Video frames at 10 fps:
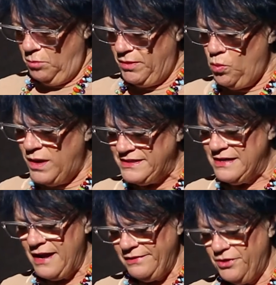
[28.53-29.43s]
But what
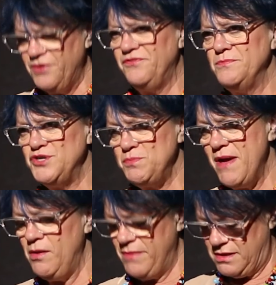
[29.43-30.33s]
did I learn from
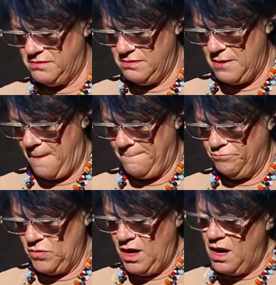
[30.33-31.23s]
Shmelman?
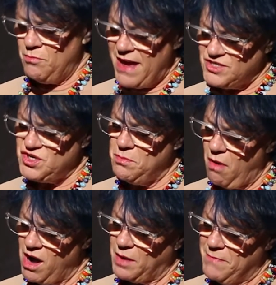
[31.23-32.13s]
Imagine
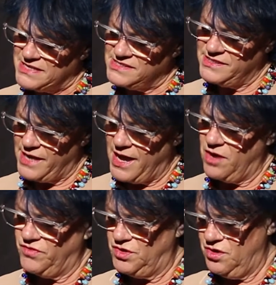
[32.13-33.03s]
Mark Messier
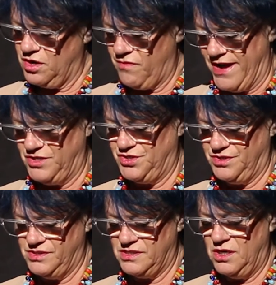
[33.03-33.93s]
of the New York
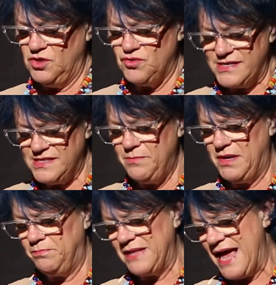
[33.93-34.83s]
Rangers, dress him
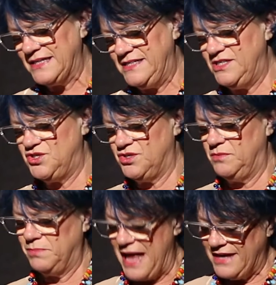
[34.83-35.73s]
in black
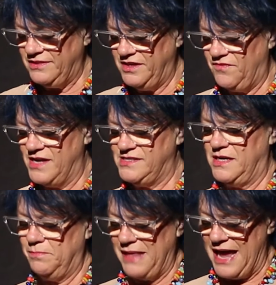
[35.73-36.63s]
t-shirt, black Levi's,
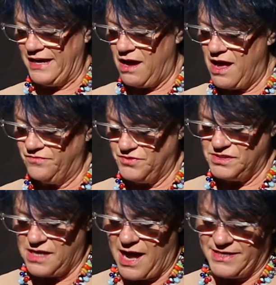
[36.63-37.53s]
and a black
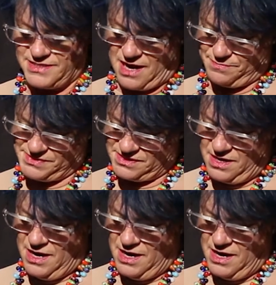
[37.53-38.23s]
Converse high tops.